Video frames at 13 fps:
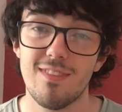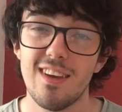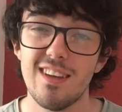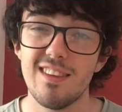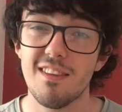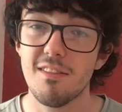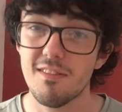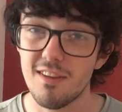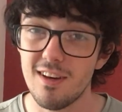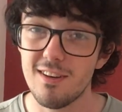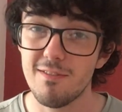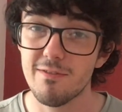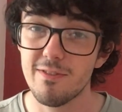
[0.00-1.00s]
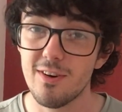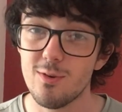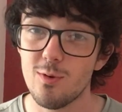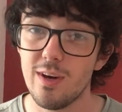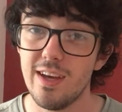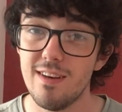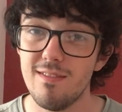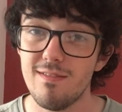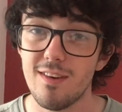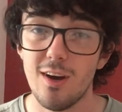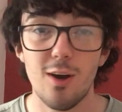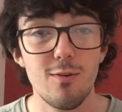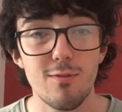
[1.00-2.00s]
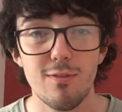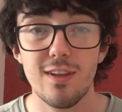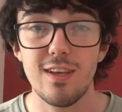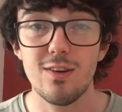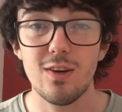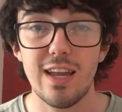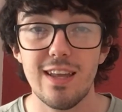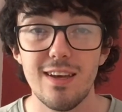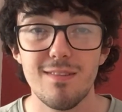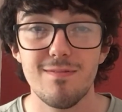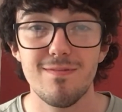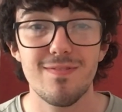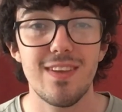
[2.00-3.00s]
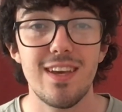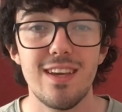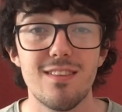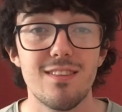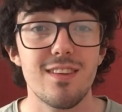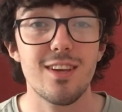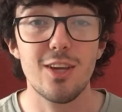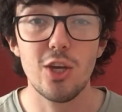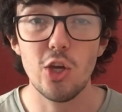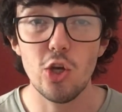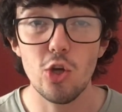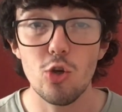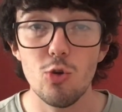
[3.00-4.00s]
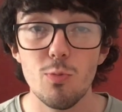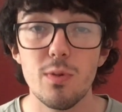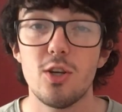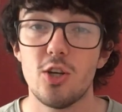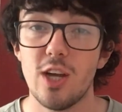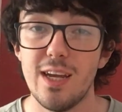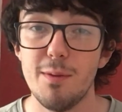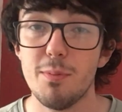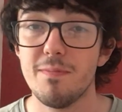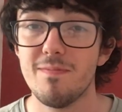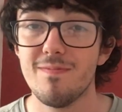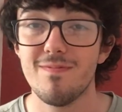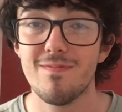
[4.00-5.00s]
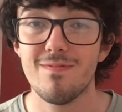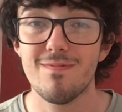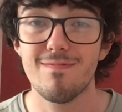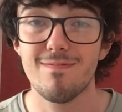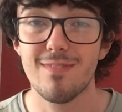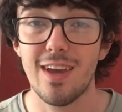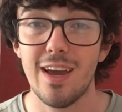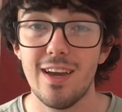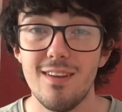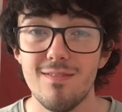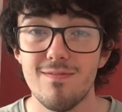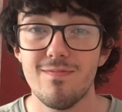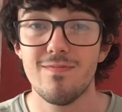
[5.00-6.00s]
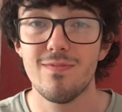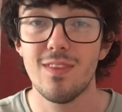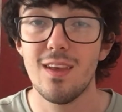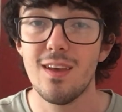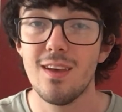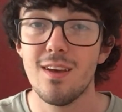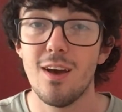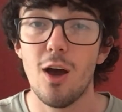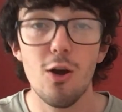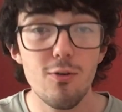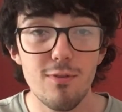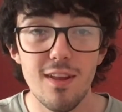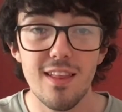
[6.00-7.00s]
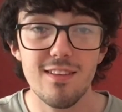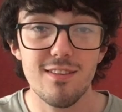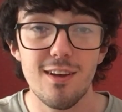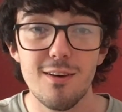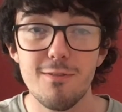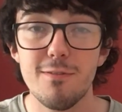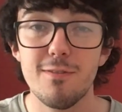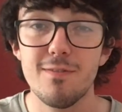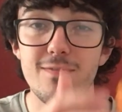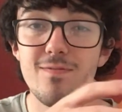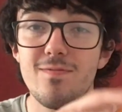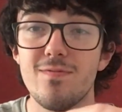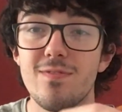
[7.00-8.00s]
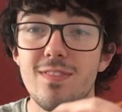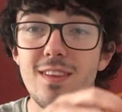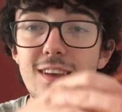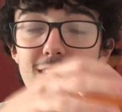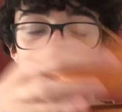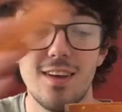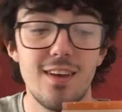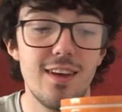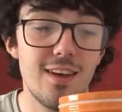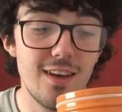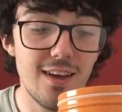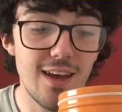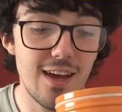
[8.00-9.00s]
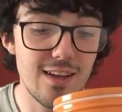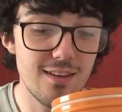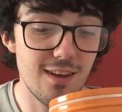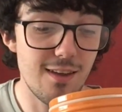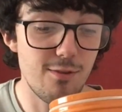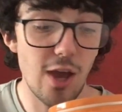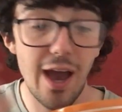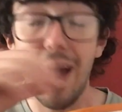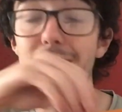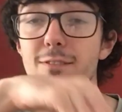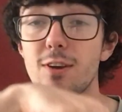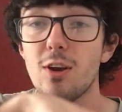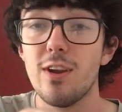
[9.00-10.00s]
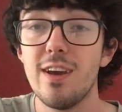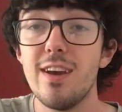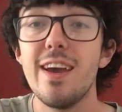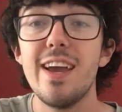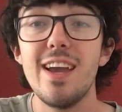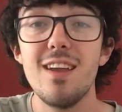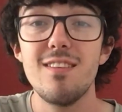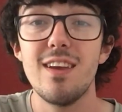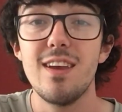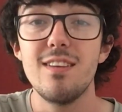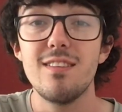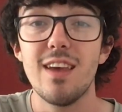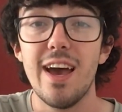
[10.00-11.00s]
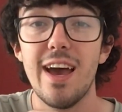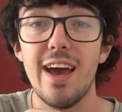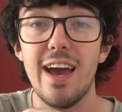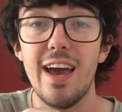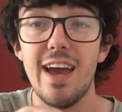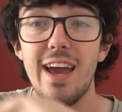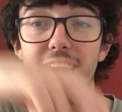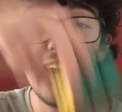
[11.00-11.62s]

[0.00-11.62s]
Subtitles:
And third and final hint, hopefully you'll get it, it's cube shape, okay? Hopefully that's enough. And if you haven't got it, it is a